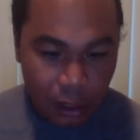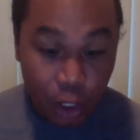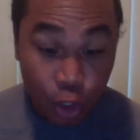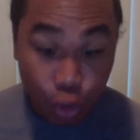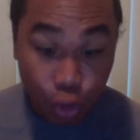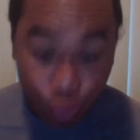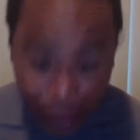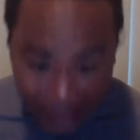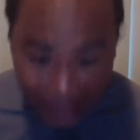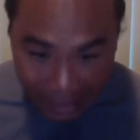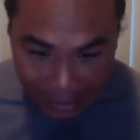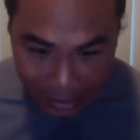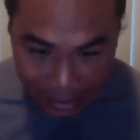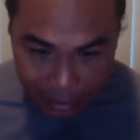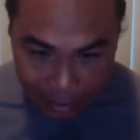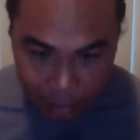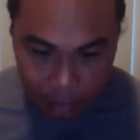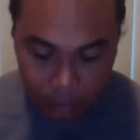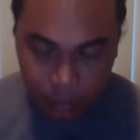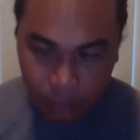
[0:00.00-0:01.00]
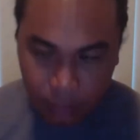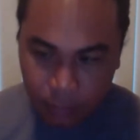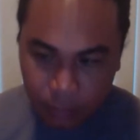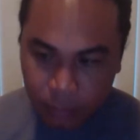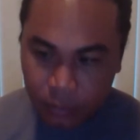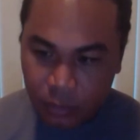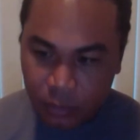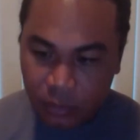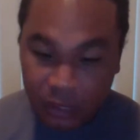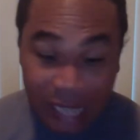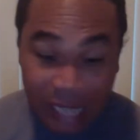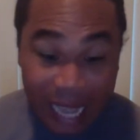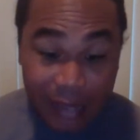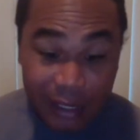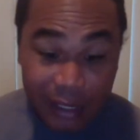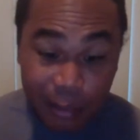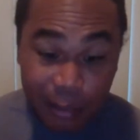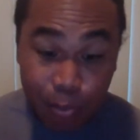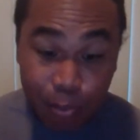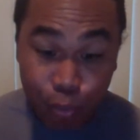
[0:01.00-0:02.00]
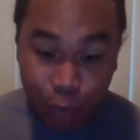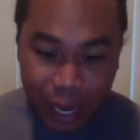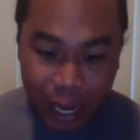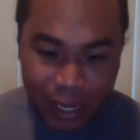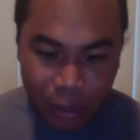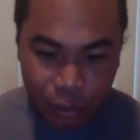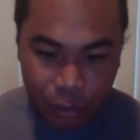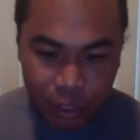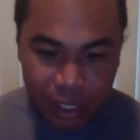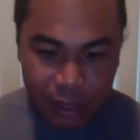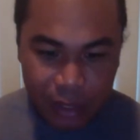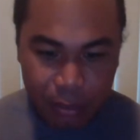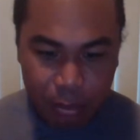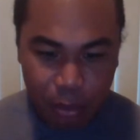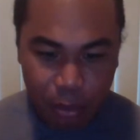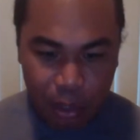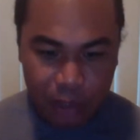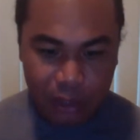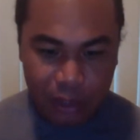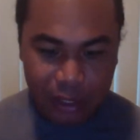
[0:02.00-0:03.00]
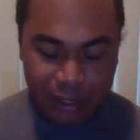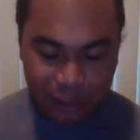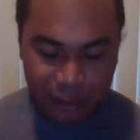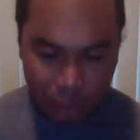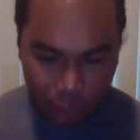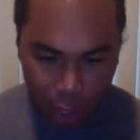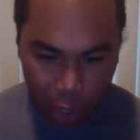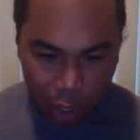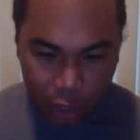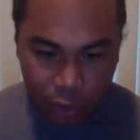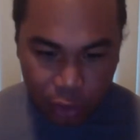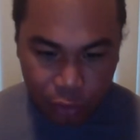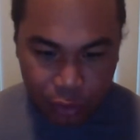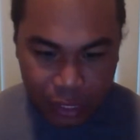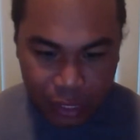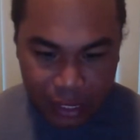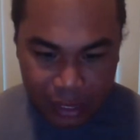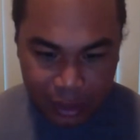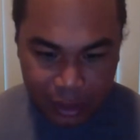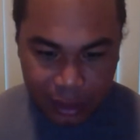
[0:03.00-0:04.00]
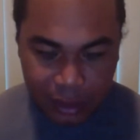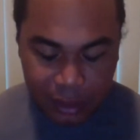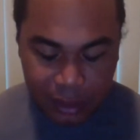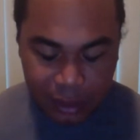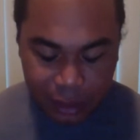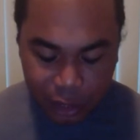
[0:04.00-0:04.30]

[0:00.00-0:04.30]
Green, not the bright green, but the dark green.